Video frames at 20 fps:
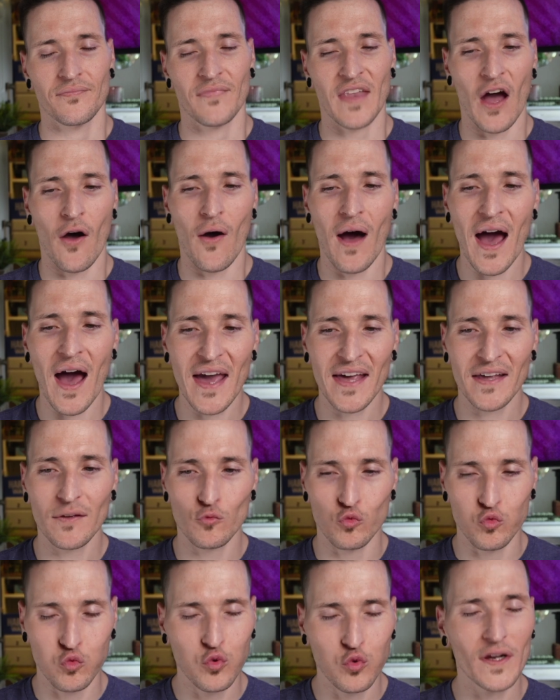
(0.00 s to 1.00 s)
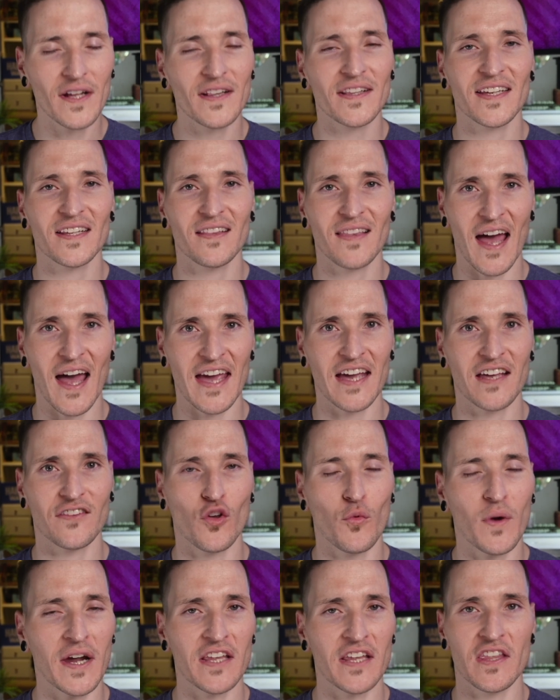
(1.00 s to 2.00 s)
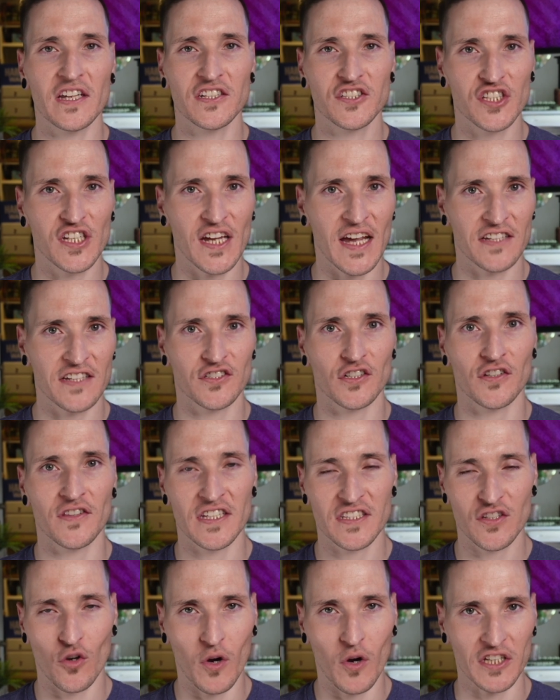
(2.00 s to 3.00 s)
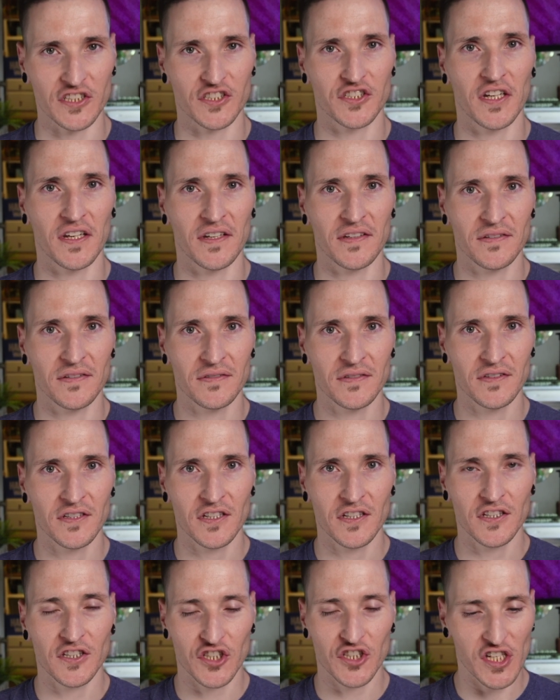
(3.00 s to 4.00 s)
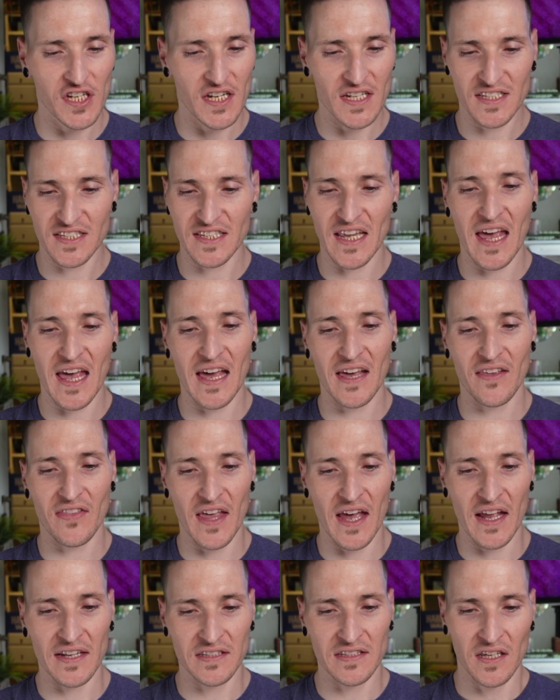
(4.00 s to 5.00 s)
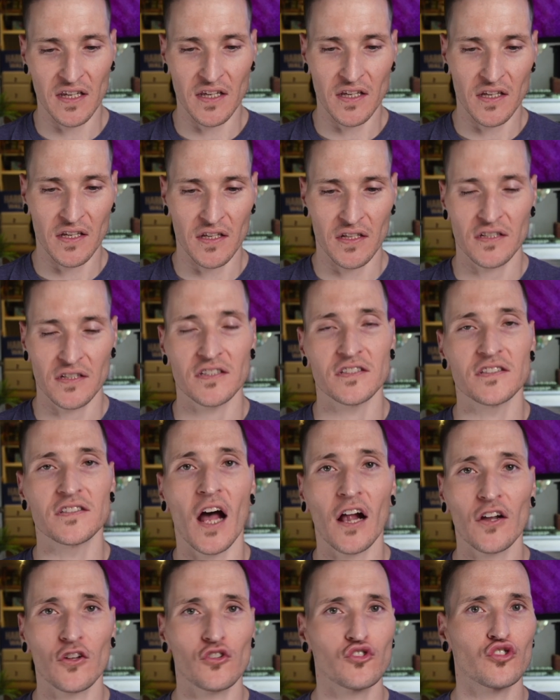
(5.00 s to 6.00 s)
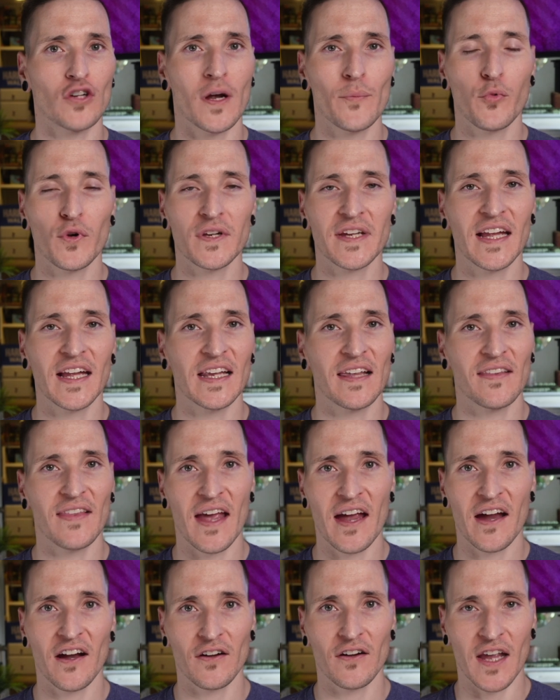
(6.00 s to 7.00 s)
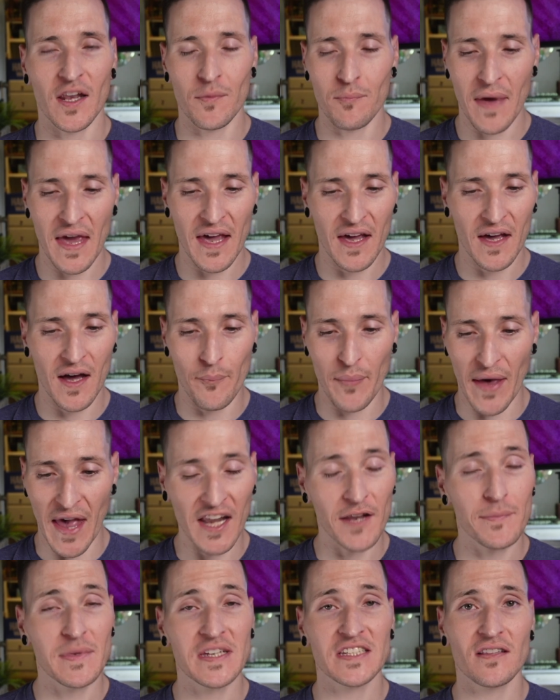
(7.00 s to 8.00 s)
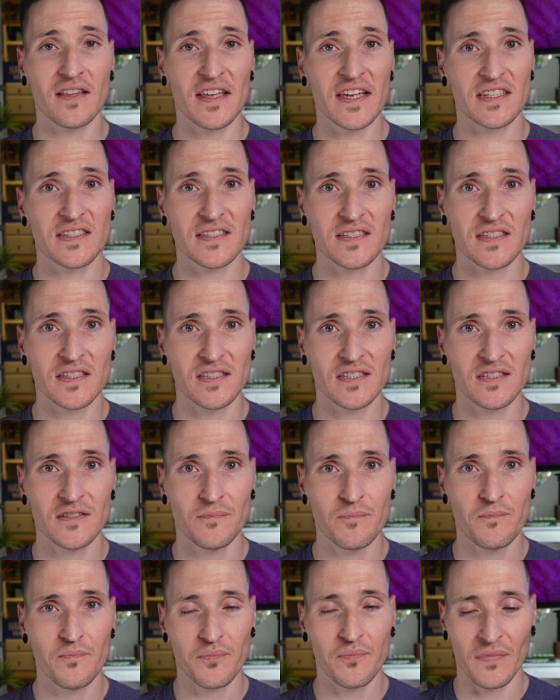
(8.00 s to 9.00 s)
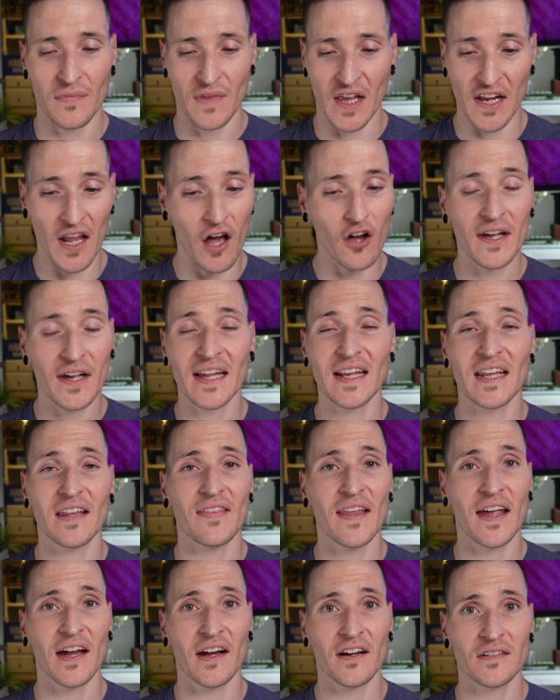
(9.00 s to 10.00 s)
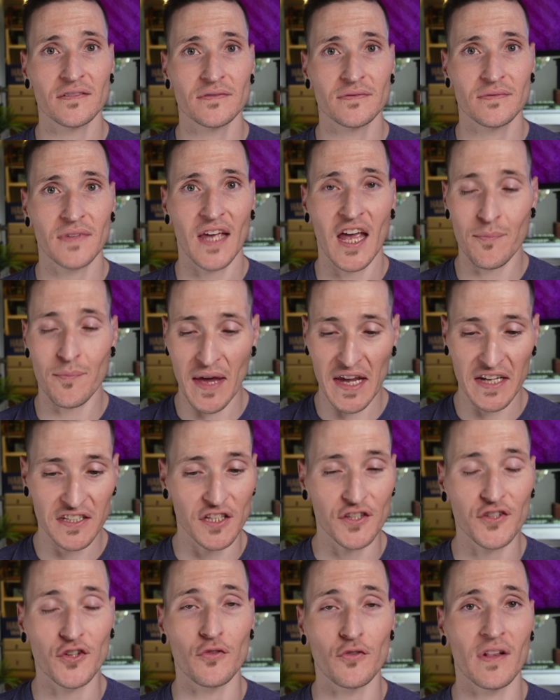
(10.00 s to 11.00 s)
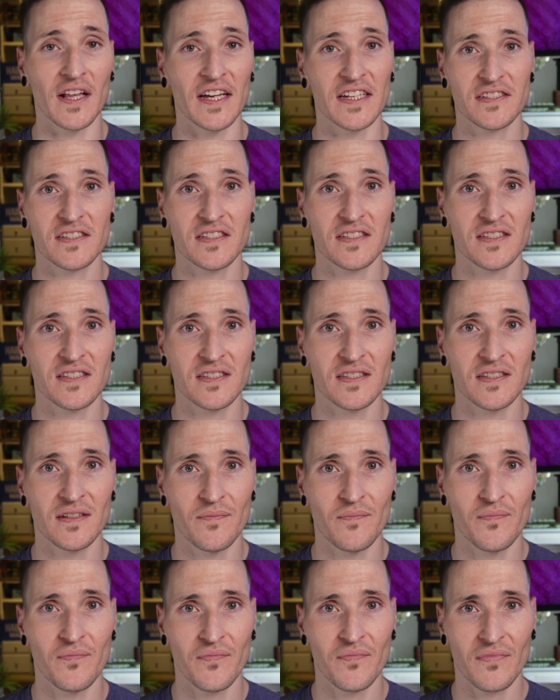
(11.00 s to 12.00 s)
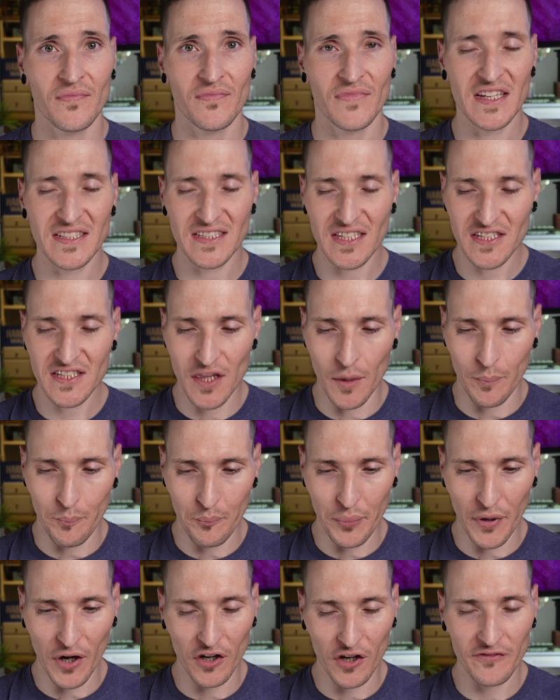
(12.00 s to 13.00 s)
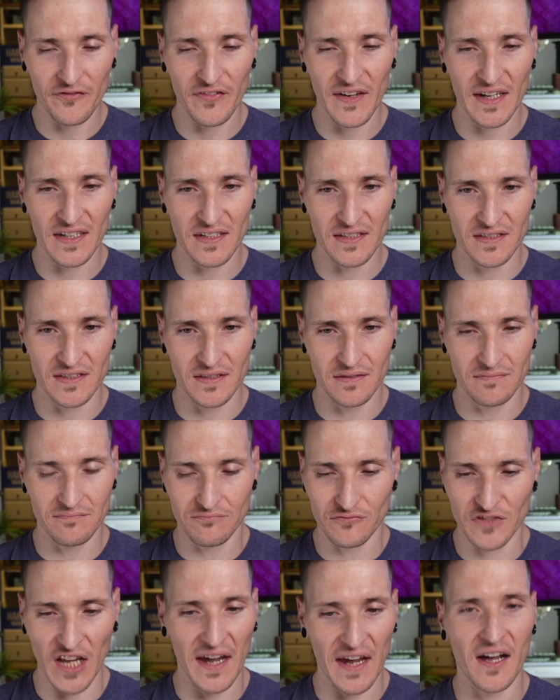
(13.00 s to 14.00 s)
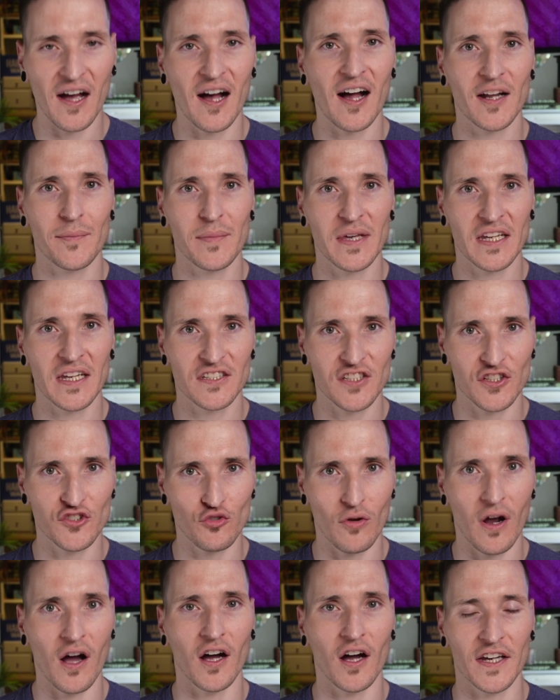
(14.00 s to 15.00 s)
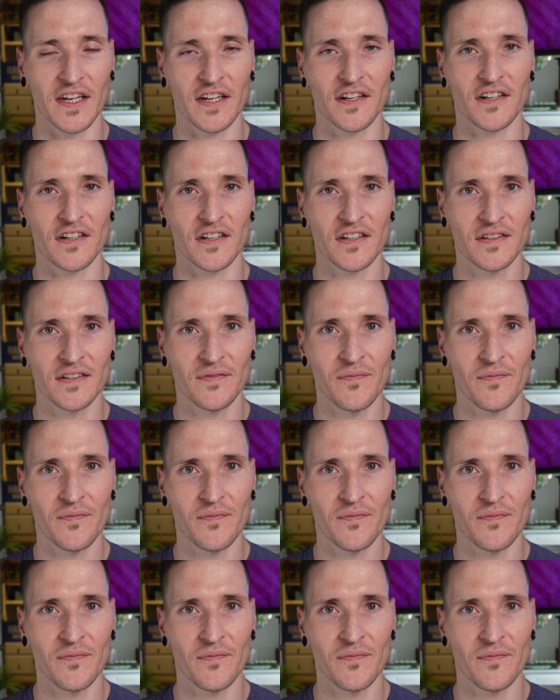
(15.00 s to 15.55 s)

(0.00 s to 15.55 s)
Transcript: Now, I really like the way that she answered this question. She is saying that Donald Trump would get in there and make up enemies lists, and I'll get in there and make to-do lists. This is the perfect dichotomy to draw here,